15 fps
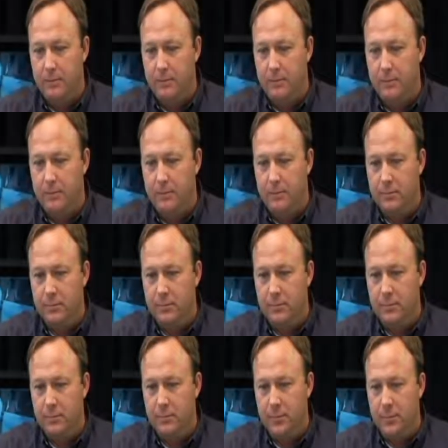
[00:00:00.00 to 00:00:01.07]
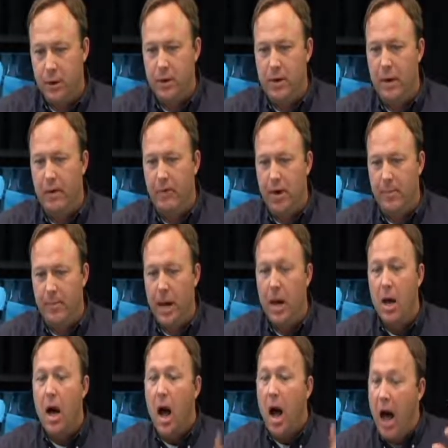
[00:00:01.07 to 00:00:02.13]
Sabetta Docs. Good to hear from you.
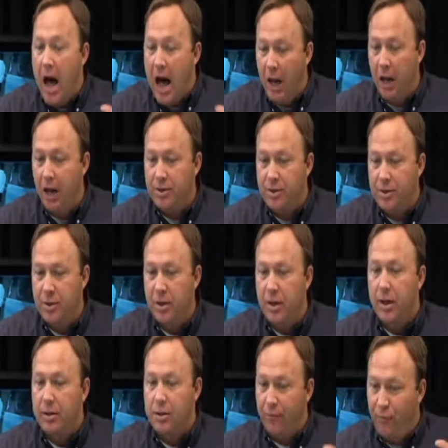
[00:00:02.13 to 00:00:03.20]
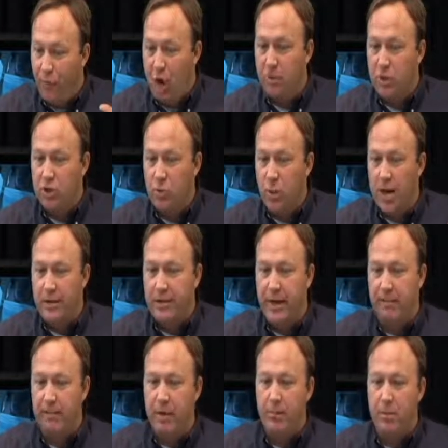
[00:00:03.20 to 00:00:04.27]
Hollis is a former SWAT
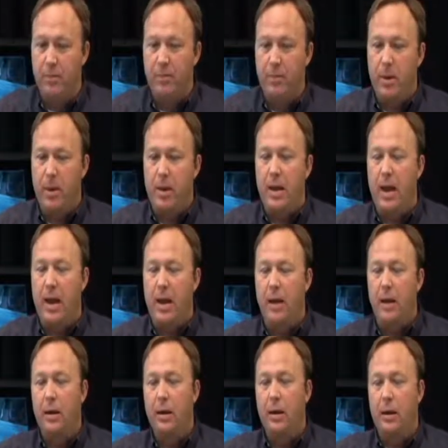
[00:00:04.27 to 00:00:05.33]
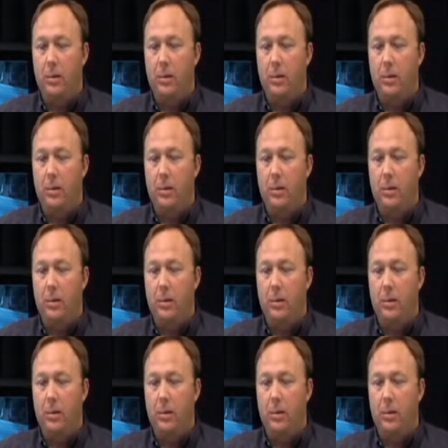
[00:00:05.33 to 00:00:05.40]
team member from Indiana.